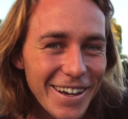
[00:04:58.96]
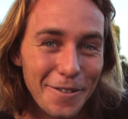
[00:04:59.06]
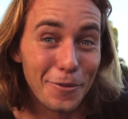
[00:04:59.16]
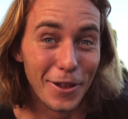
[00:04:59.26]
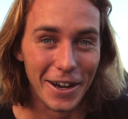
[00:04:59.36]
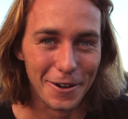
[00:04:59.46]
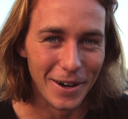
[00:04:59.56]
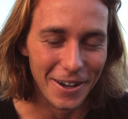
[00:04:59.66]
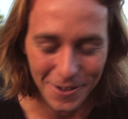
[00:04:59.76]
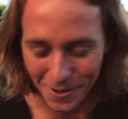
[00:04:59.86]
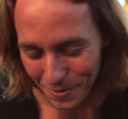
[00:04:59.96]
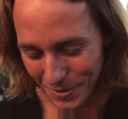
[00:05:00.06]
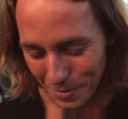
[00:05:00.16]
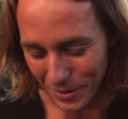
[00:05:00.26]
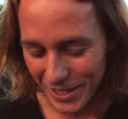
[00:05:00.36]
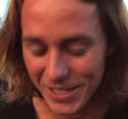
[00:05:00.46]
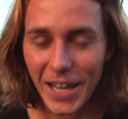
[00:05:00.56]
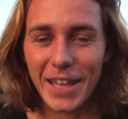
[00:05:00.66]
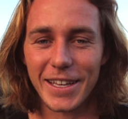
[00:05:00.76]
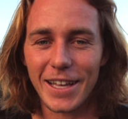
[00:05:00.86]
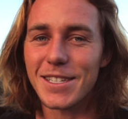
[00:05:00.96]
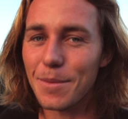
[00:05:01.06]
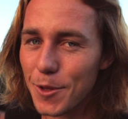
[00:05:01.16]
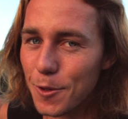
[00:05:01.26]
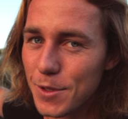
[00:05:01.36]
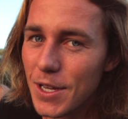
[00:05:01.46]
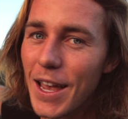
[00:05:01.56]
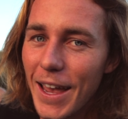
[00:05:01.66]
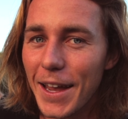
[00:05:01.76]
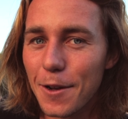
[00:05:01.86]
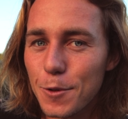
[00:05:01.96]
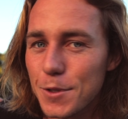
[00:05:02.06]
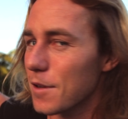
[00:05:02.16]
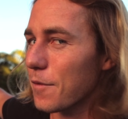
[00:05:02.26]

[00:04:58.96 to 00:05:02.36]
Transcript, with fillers: fly around all over the place and get some of those angles